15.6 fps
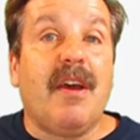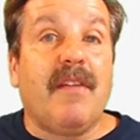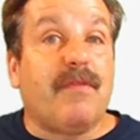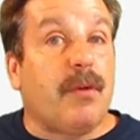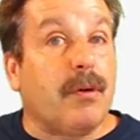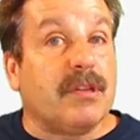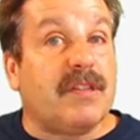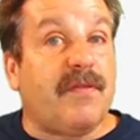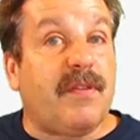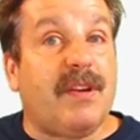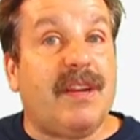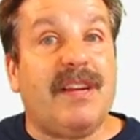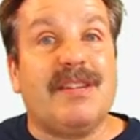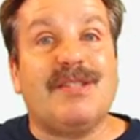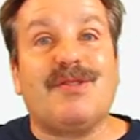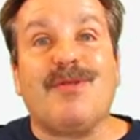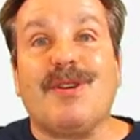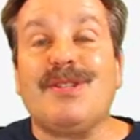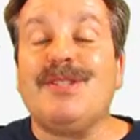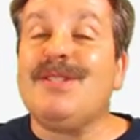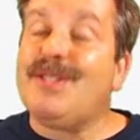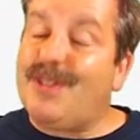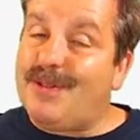Of course, if you need
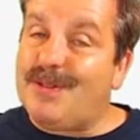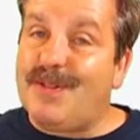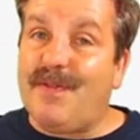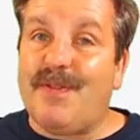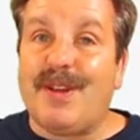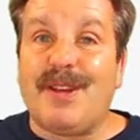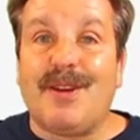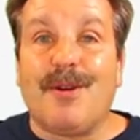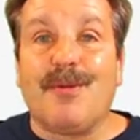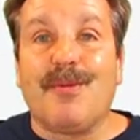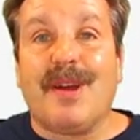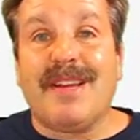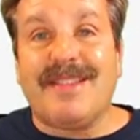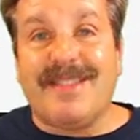instructions, there's a video right